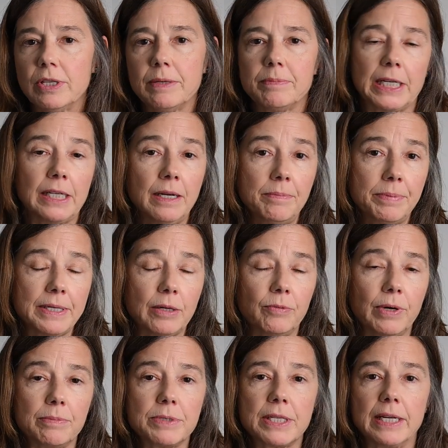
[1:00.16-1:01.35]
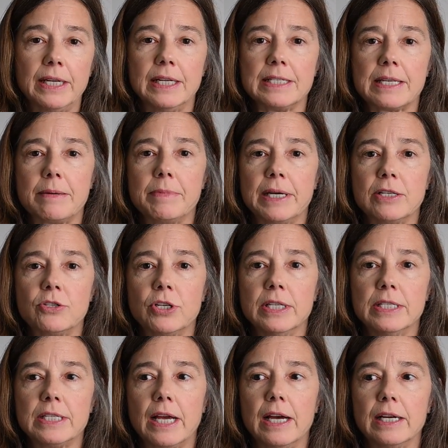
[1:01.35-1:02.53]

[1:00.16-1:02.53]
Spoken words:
them the company website, as I mentioned.